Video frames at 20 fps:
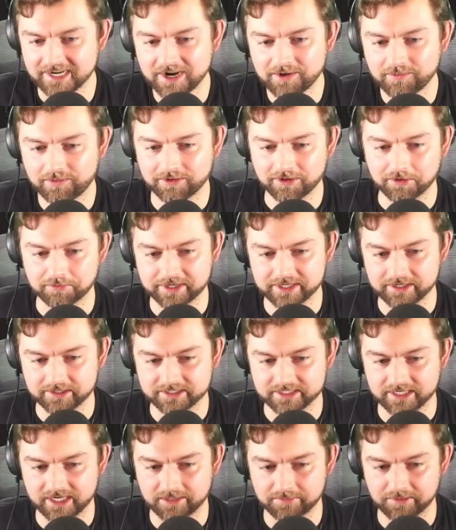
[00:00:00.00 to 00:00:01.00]
While already
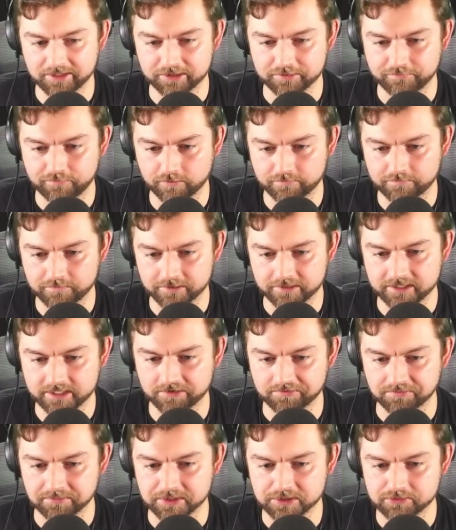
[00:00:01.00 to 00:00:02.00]
undeniably at the forefront of the
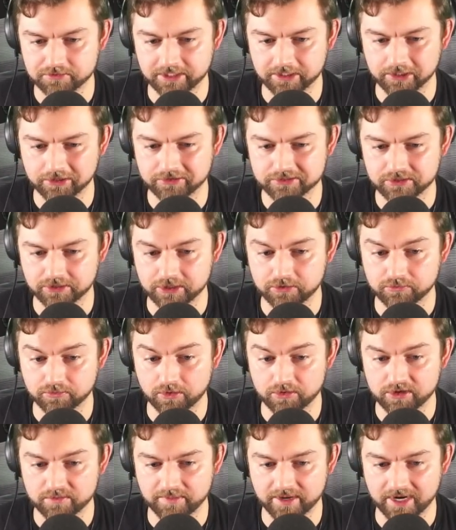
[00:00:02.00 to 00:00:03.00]
government, Trujillo has only
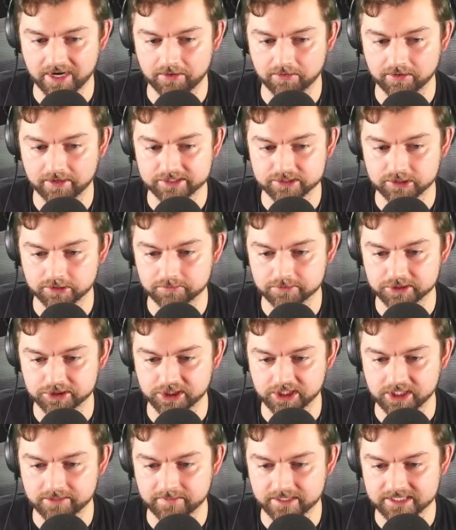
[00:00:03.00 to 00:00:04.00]
grown in power as our
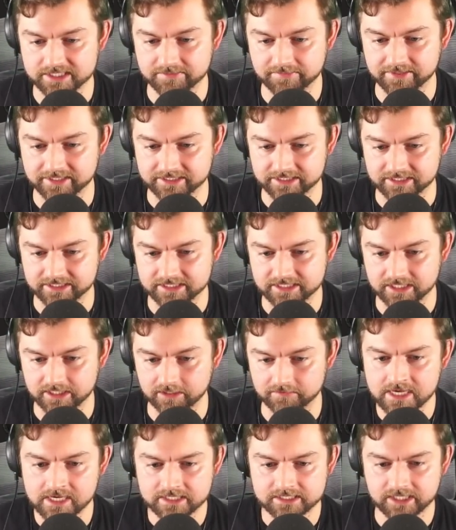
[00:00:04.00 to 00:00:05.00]
regime has cemented
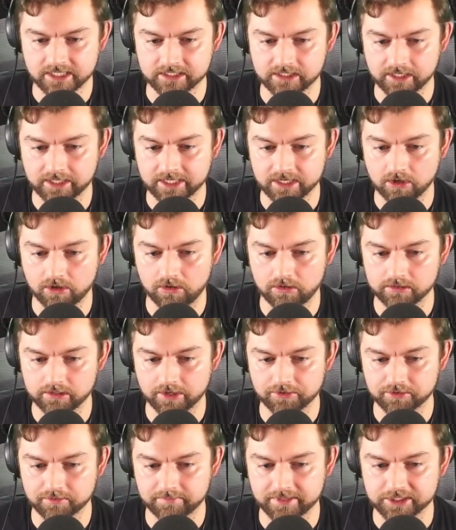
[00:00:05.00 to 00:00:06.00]
itself, sidelining all
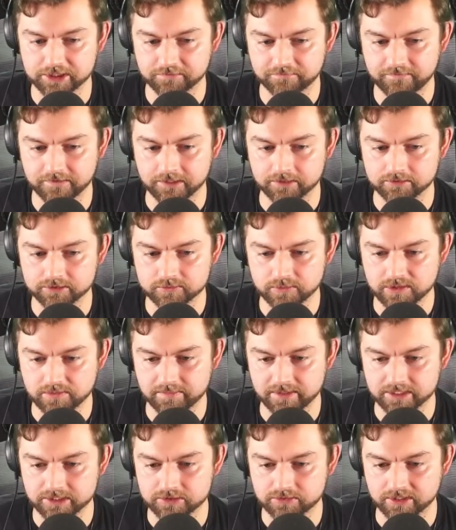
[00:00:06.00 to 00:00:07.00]
other major figures with the
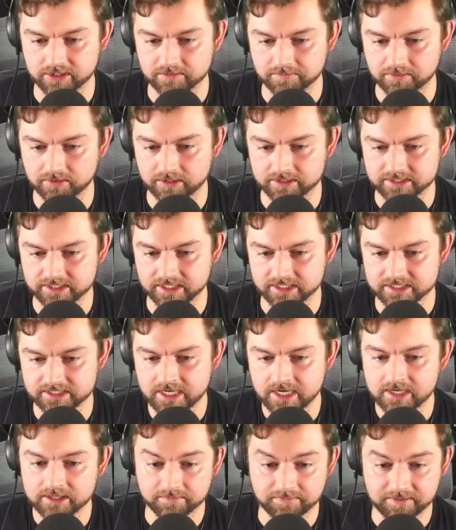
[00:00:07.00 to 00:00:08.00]
ministry in the process.
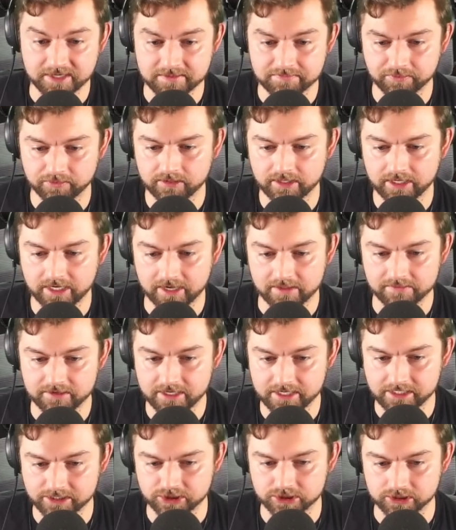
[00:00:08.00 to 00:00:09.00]
The people and the
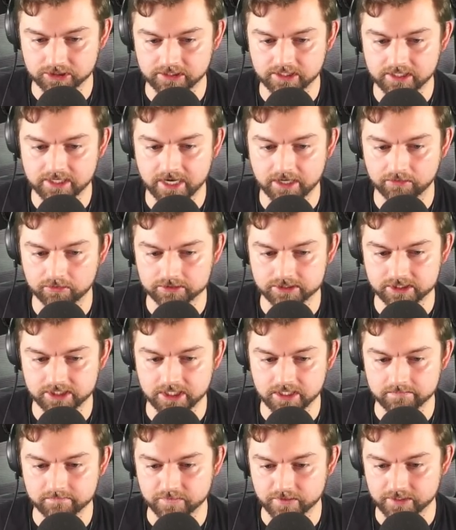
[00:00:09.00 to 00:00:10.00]
nation now look to
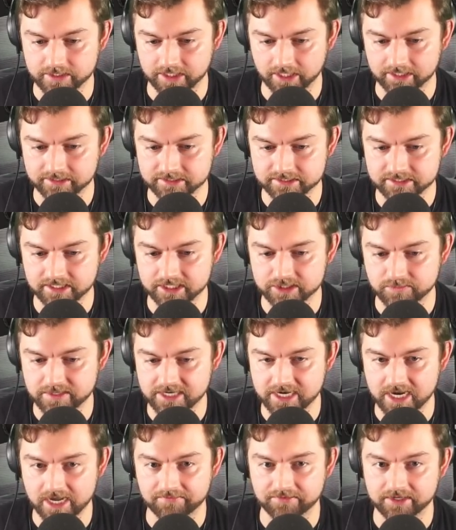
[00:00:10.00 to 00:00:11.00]
him for guidance as we
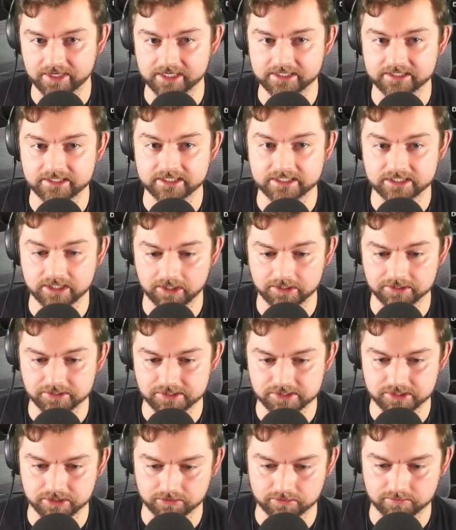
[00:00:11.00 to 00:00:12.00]
navigate this
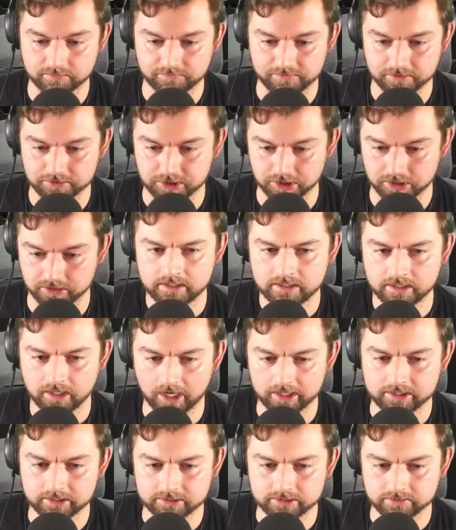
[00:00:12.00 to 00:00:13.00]
uncertain future.
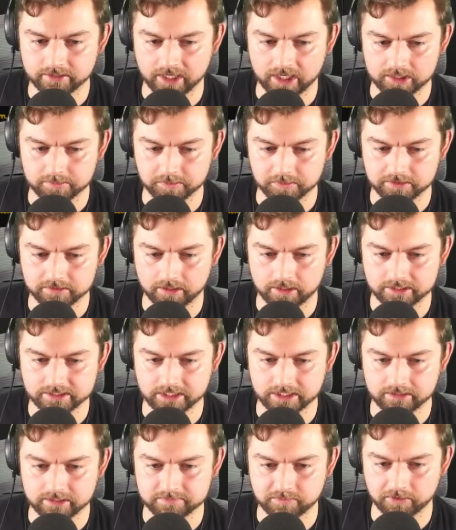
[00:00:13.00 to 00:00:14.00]
I could do that, but
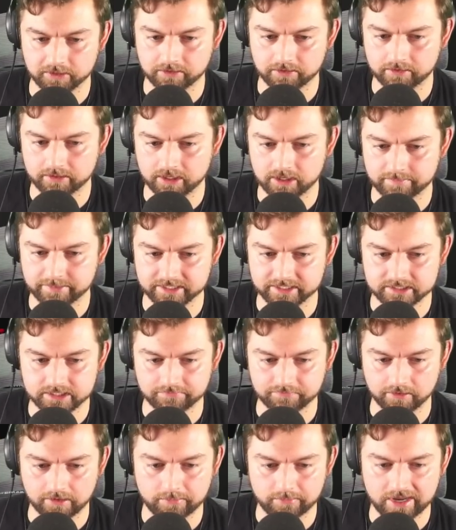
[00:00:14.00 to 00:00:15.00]
honestly, at this point, our economy is
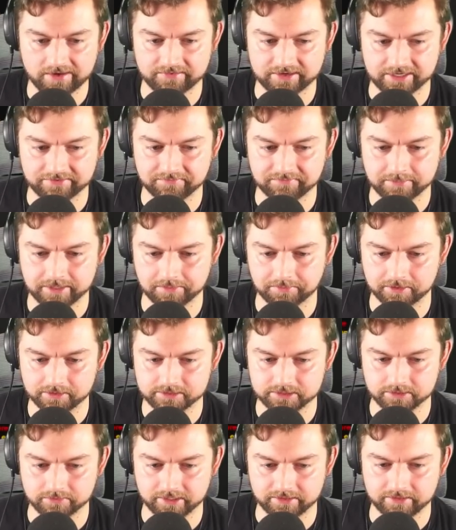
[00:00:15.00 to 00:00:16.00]
suffering and we haven't even been able to
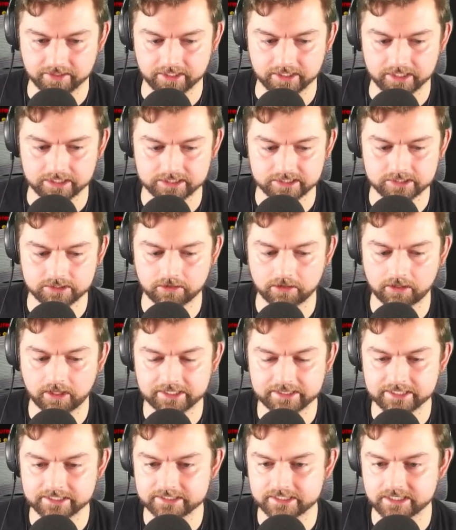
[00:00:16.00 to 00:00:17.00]
do anything. And it doesn't look
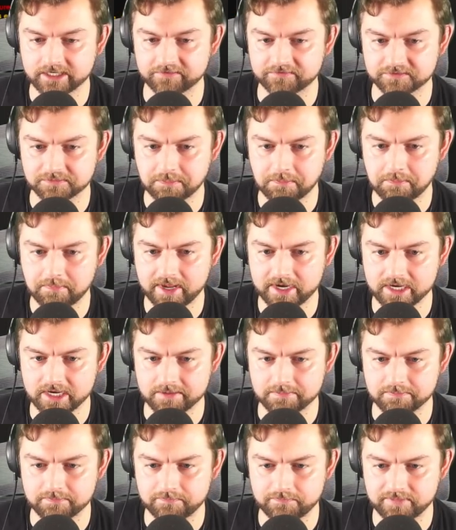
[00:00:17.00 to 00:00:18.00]
like this gives
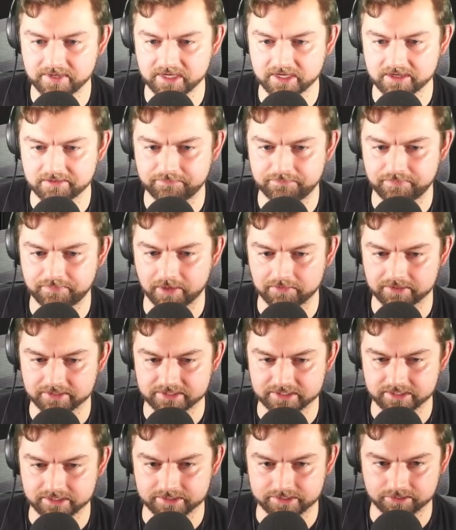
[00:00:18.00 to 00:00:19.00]
many big
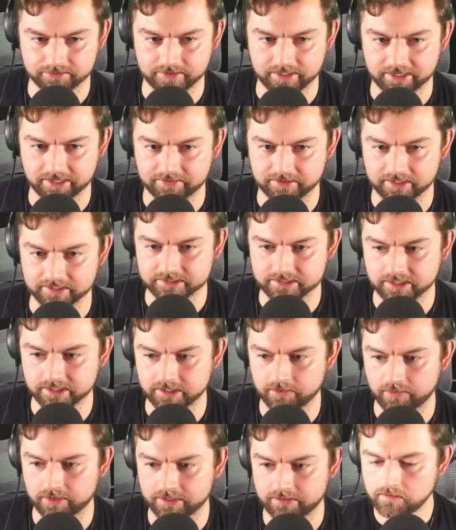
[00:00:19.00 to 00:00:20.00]
bonuses or anything. you
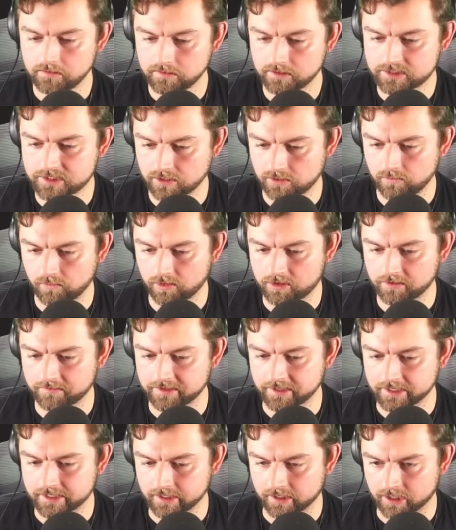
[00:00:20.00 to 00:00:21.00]
know what? Let's go and work on
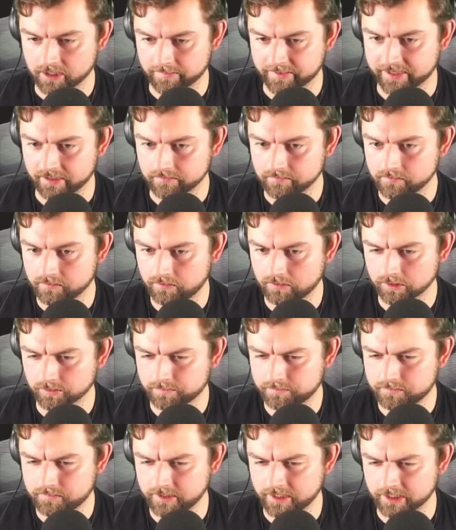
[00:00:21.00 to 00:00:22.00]
the economy.
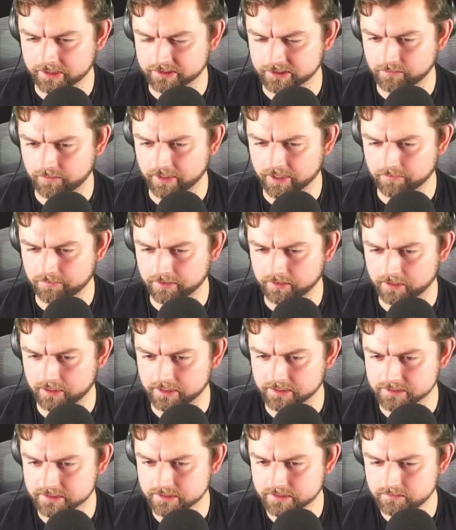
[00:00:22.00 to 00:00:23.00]
Or actually, wait, I
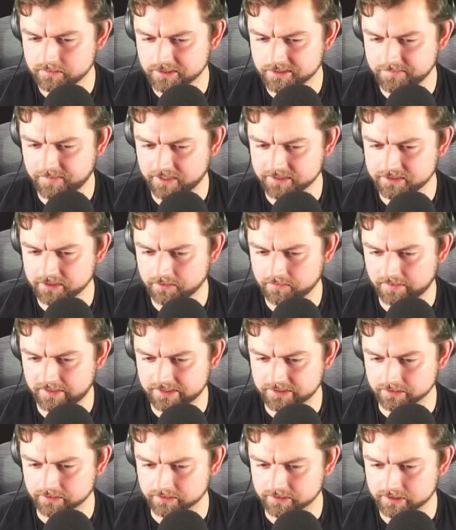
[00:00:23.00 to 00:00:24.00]
realize. Sponsored
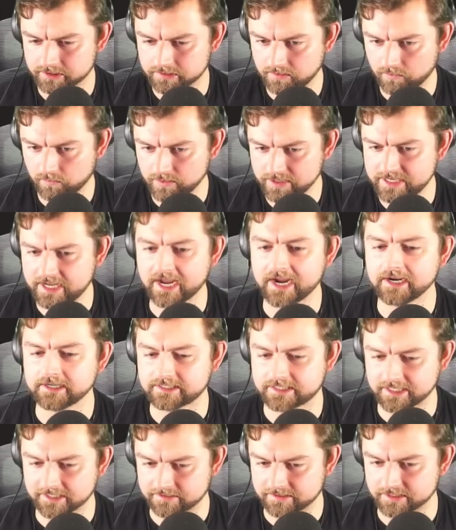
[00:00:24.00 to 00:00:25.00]
research. We
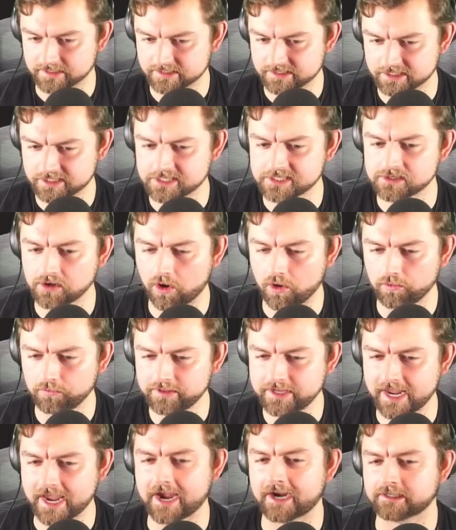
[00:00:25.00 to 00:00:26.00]
can't get this. This is
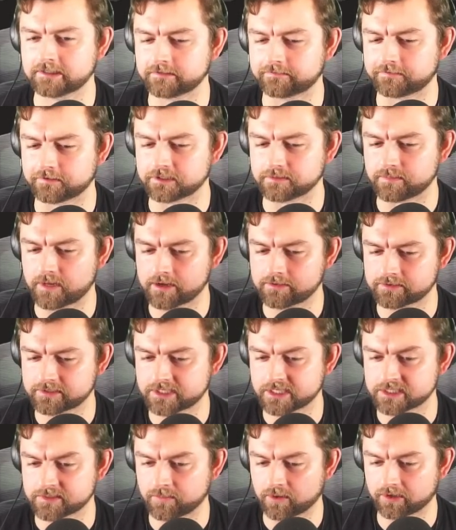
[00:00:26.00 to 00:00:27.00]
only active for
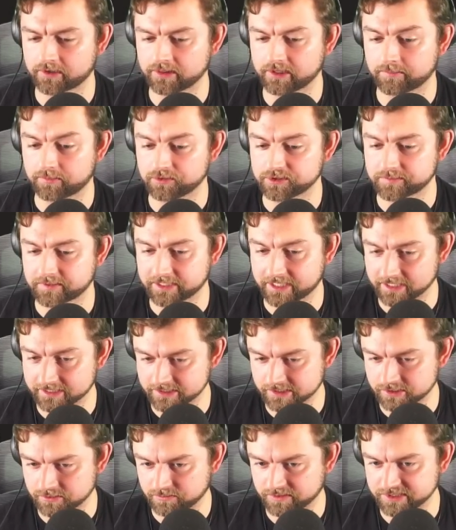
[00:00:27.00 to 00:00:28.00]
democracies and market liberals, but it
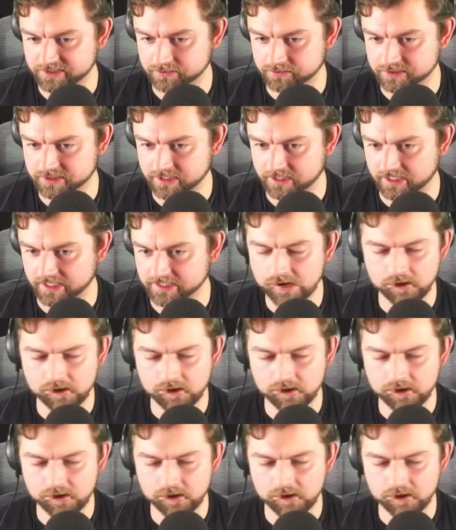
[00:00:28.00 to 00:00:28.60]
gets us a research slot.